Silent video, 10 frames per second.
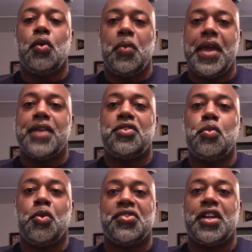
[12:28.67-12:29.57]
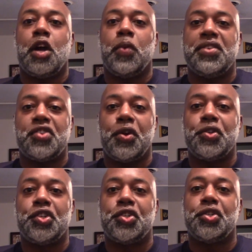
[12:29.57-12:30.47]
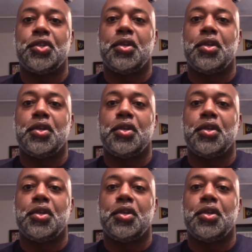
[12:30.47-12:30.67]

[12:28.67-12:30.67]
we had to present our research.